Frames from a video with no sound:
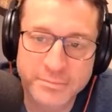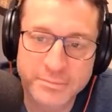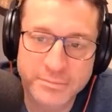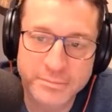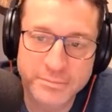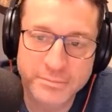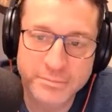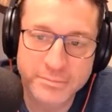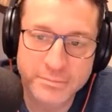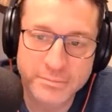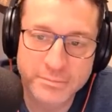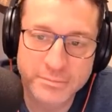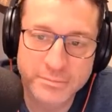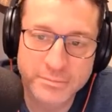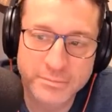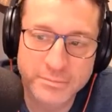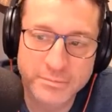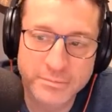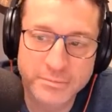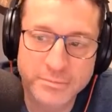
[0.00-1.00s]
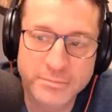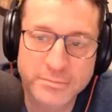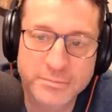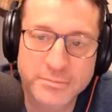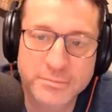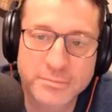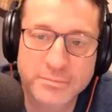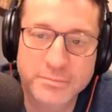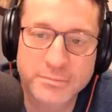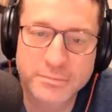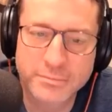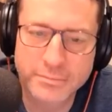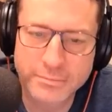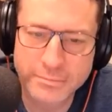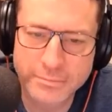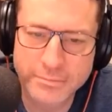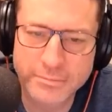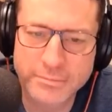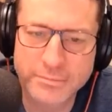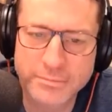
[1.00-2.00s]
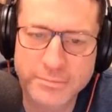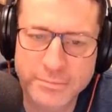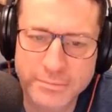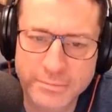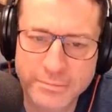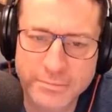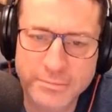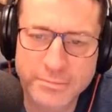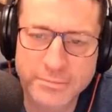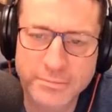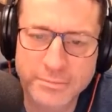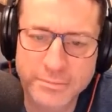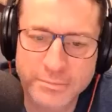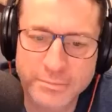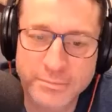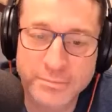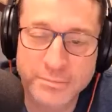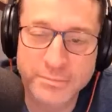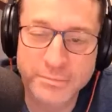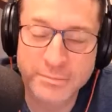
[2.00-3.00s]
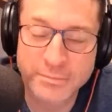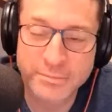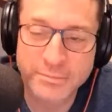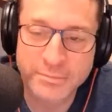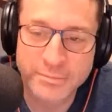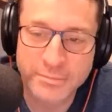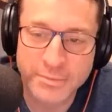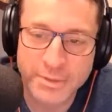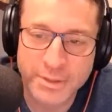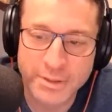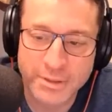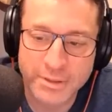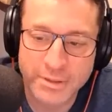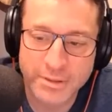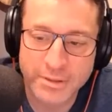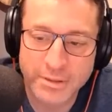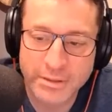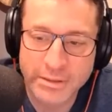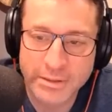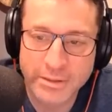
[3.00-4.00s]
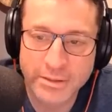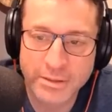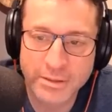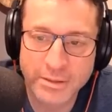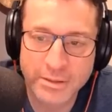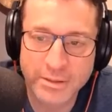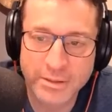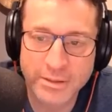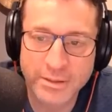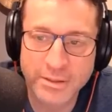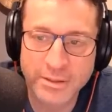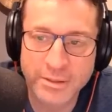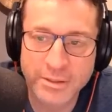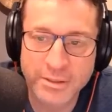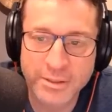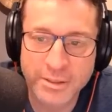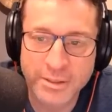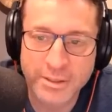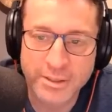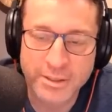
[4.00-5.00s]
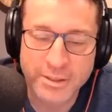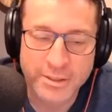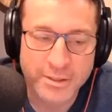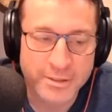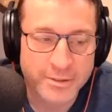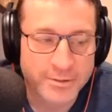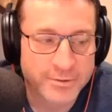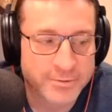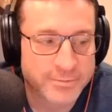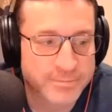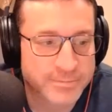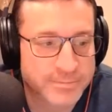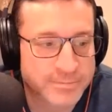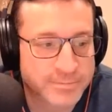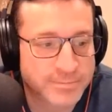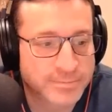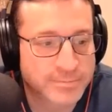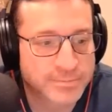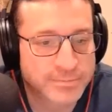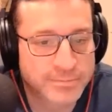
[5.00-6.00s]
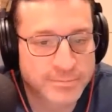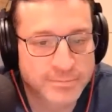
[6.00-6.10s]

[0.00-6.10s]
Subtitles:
This person isn't speaking.